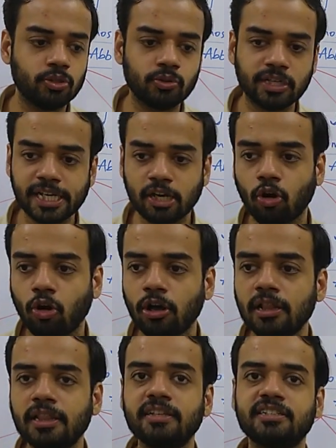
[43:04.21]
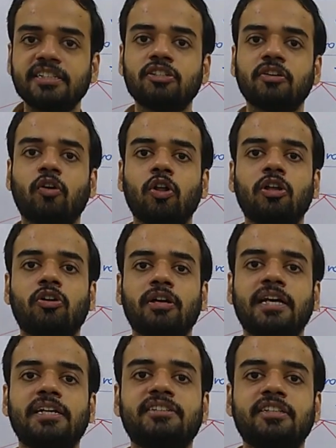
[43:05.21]
you take all the genes of all the
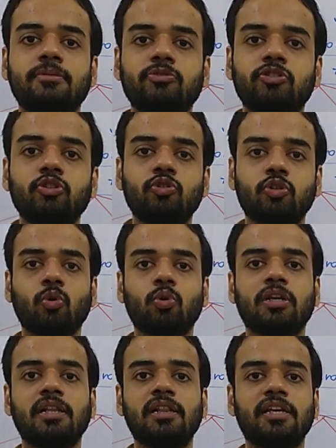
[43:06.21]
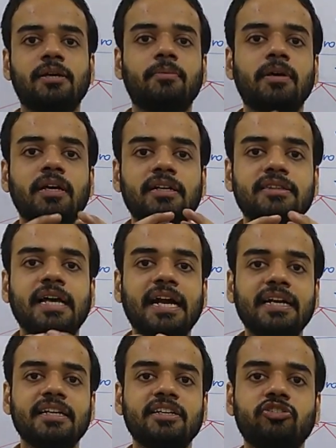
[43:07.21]
organisms, you total them,
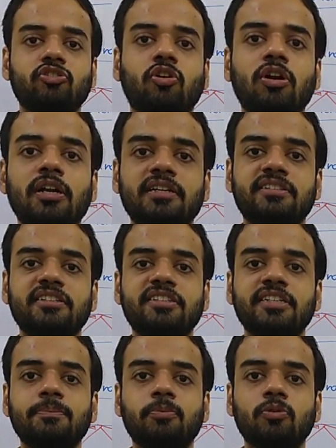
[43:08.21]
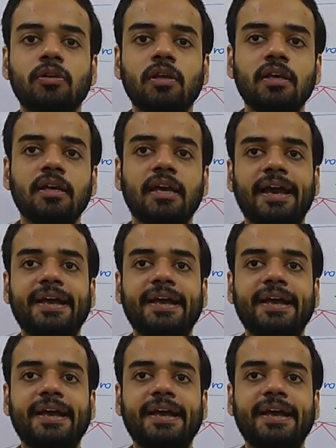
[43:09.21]
that is called as the gene pool.